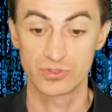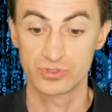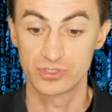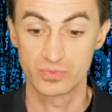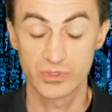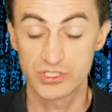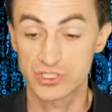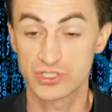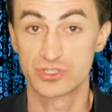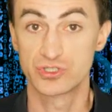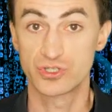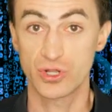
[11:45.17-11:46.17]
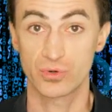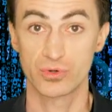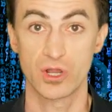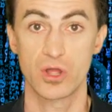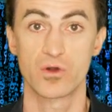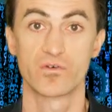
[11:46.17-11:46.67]
just don't
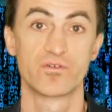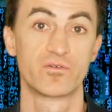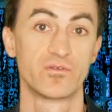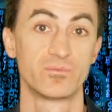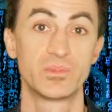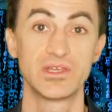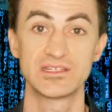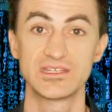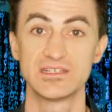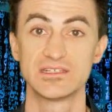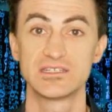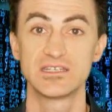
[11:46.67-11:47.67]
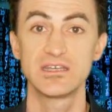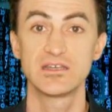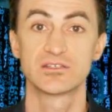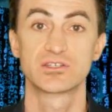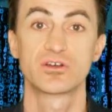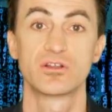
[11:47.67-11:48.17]
know if BTC is
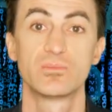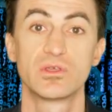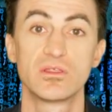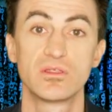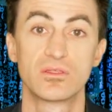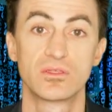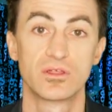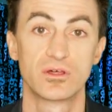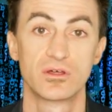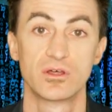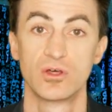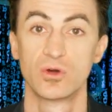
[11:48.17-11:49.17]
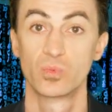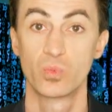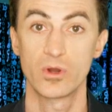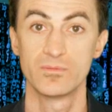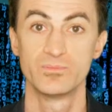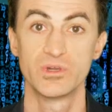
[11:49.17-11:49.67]
going to be the
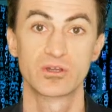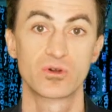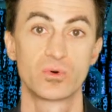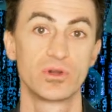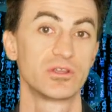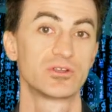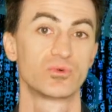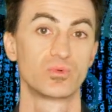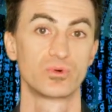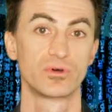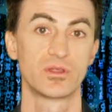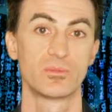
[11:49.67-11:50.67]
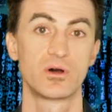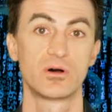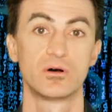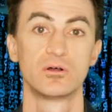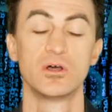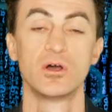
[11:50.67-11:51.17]
one Bitcoin to rule them all,
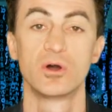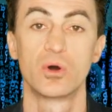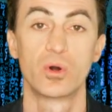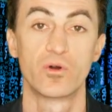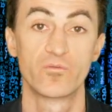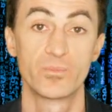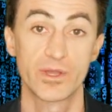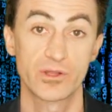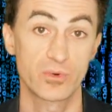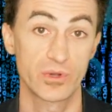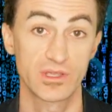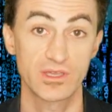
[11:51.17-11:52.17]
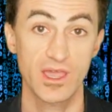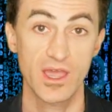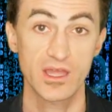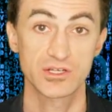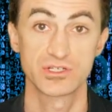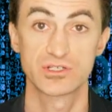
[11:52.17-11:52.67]
or if Bitcoin
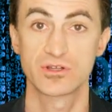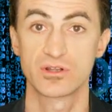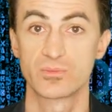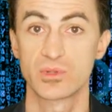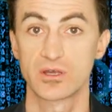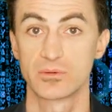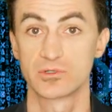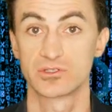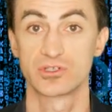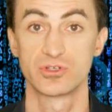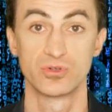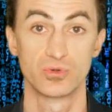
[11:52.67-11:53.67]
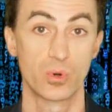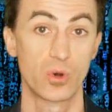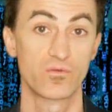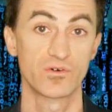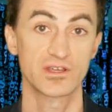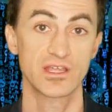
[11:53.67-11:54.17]
Cash is going to be able to
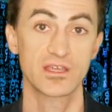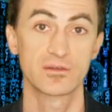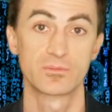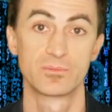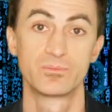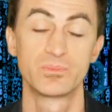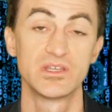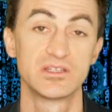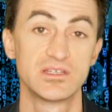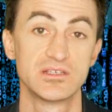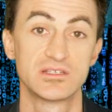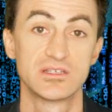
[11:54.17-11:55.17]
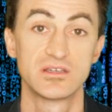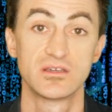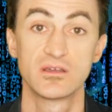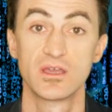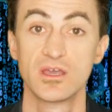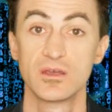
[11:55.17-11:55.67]
overtake BTC
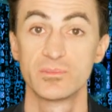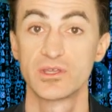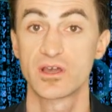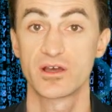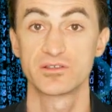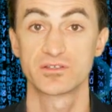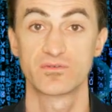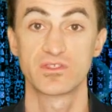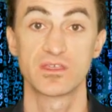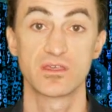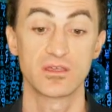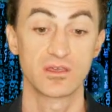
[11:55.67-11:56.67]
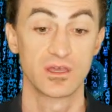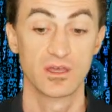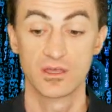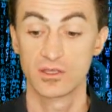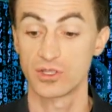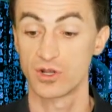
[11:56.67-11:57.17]
because of the
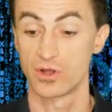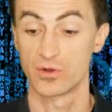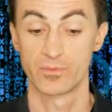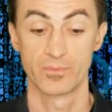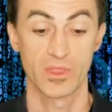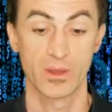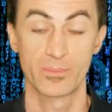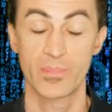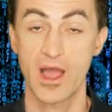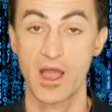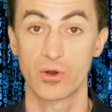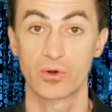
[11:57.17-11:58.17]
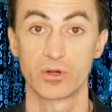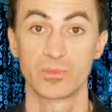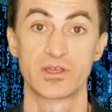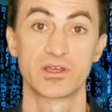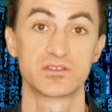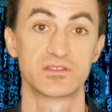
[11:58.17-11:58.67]
power,
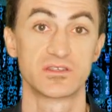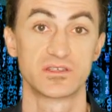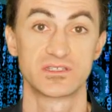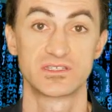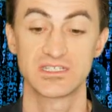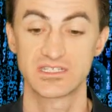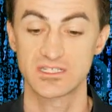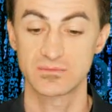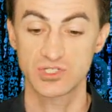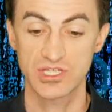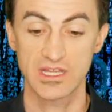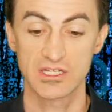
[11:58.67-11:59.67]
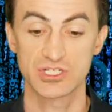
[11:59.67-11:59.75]
because of the system changes